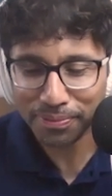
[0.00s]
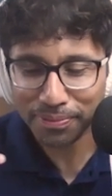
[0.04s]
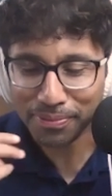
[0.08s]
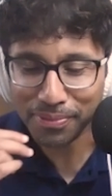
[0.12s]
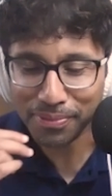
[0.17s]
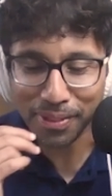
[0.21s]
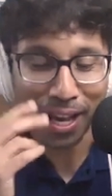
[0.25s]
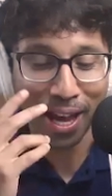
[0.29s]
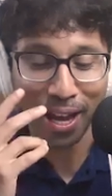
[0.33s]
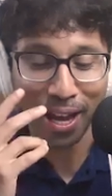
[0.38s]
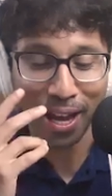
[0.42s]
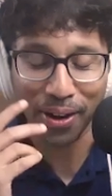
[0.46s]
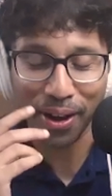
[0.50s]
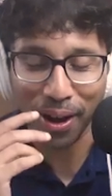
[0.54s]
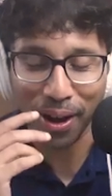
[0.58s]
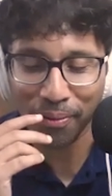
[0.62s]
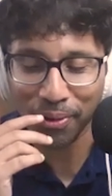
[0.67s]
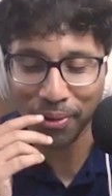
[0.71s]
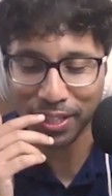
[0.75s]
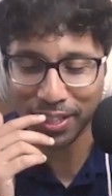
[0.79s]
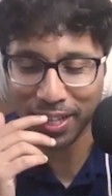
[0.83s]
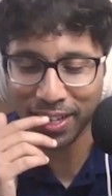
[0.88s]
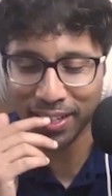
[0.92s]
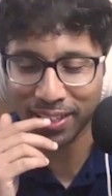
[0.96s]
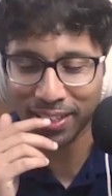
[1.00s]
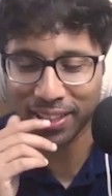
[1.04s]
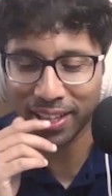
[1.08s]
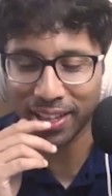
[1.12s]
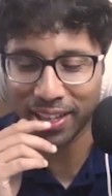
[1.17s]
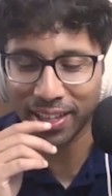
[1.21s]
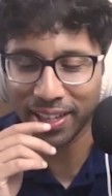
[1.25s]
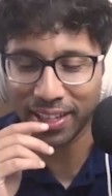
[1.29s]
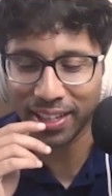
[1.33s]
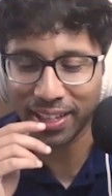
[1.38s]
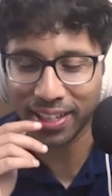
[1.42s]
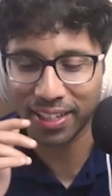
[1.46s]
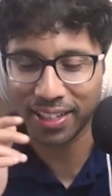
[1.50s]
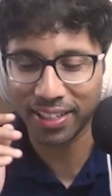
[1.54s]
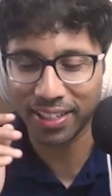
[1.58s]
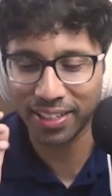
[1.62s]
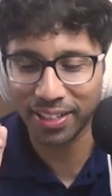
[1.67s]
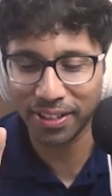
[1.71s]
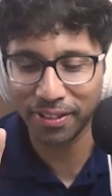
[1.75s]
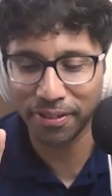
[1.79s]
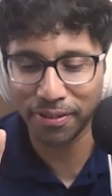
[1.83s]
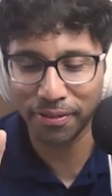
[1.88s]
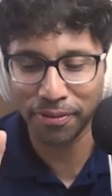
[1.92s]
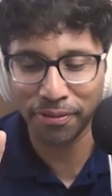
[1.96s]
I don't know, I would think like
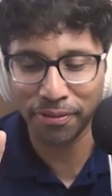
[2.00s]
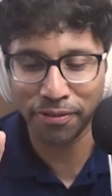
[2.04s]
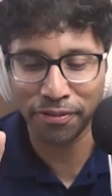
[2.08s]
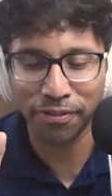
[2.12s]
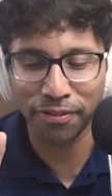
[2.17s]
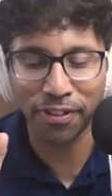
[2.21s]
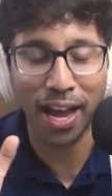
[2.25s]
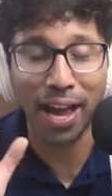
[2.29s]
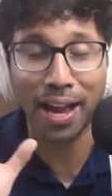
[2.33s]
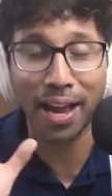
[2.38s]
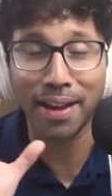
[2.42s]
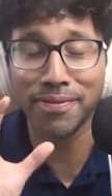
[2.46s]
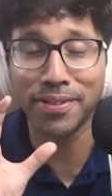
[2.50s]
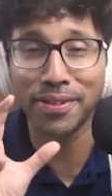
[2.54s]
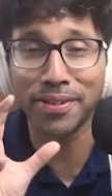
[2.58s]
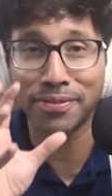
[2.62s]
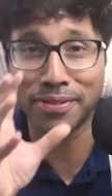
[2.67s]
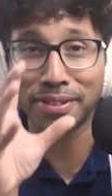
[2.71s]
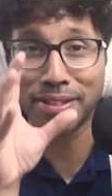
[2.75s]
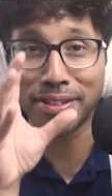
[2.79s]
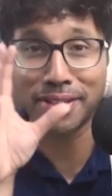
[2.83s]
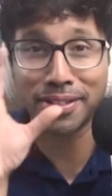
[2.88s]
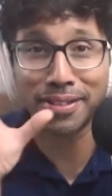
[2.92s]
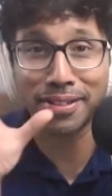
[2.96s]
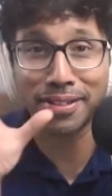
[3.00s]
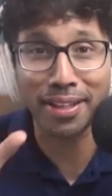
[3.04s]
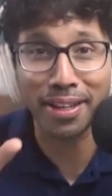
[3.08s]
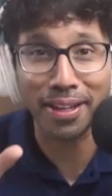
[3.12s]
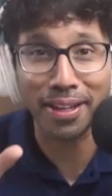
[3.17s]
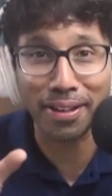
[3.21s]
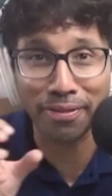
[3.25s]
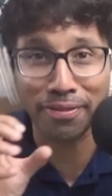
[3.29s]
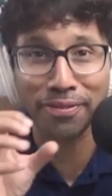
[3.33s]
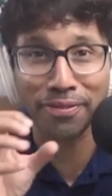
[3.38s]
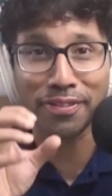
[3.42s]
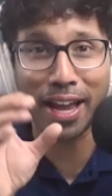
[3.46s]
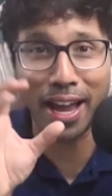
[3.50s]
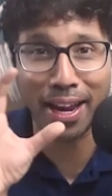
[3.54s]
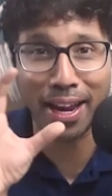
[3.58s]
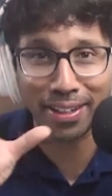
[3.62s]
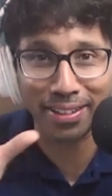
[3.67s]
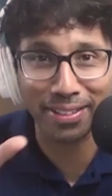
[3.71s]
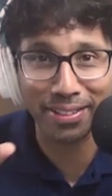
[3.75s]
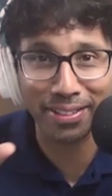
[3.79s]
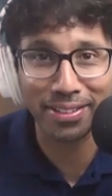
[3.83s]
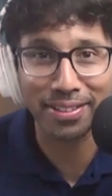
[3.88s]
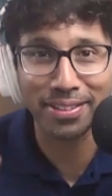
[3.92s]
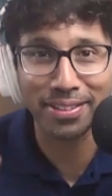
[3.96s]
five different like
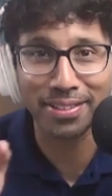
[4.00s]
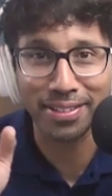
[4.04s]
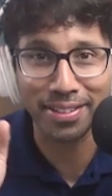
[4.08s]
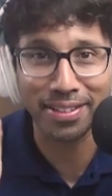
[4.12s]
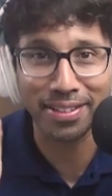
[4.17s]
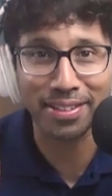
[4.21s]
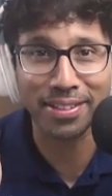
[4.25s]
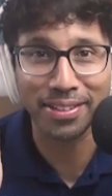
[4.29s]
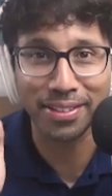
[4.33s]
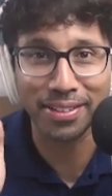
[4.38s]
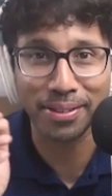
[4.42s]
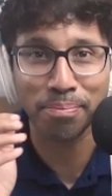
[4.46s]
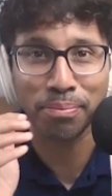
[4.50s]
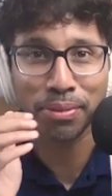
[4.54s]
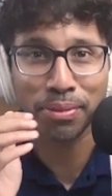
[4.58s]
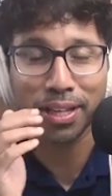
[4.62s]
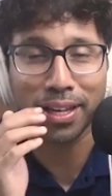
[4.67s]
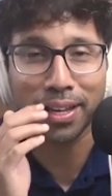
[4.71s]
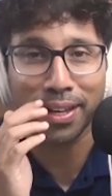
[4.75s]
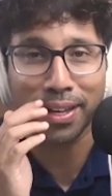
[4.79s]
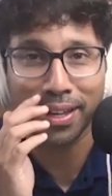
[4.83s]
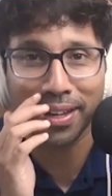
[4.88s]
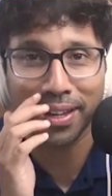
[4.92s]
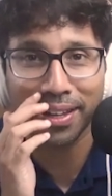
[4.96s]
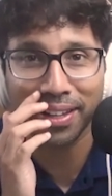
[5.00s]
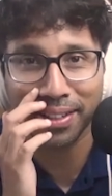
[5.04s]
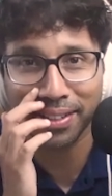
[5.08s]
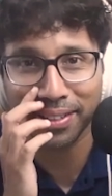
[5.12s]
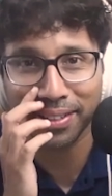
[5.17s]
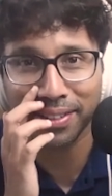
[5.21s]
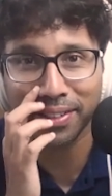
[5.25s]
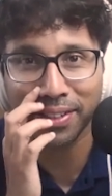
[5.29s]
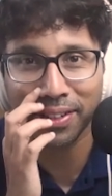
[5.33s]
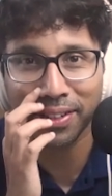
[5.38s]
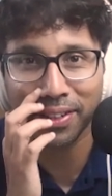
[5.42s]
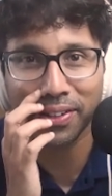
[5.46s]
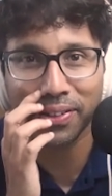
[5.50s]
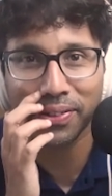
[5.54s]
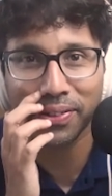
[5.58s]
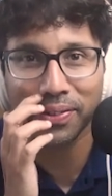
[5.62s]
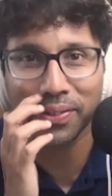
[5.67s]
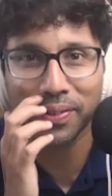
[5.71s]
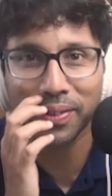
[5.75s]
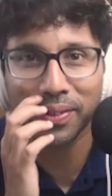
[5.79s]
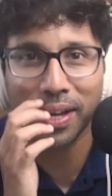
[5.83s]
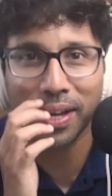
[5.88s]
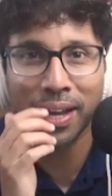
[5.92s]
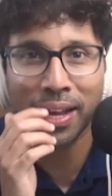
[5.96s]
factors into play and
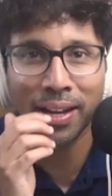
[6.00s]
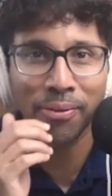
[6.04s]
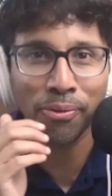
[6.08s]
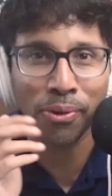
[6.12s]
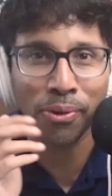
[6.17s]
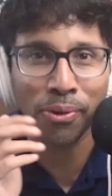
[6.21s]
and where do